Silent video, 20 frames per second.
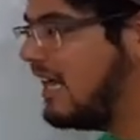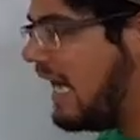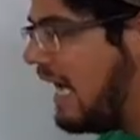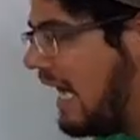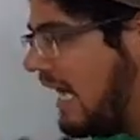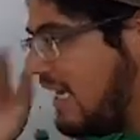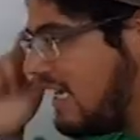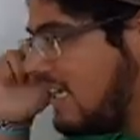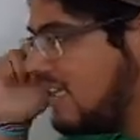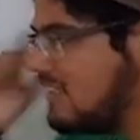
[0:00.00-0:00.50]

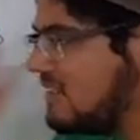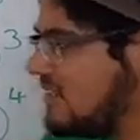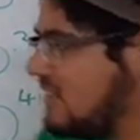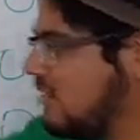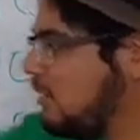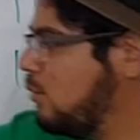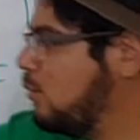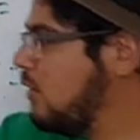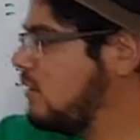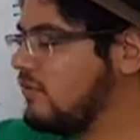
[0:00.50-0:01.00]
I can see
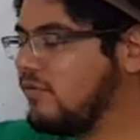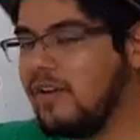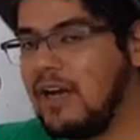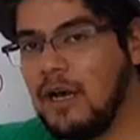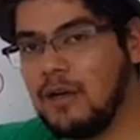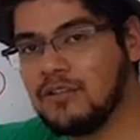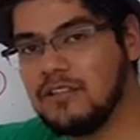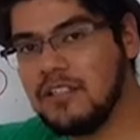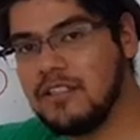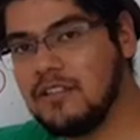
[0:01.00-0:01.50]

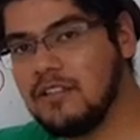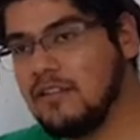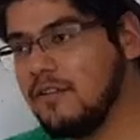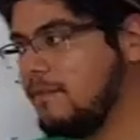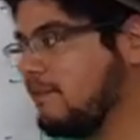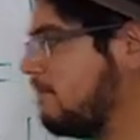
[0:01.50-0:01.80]
1,000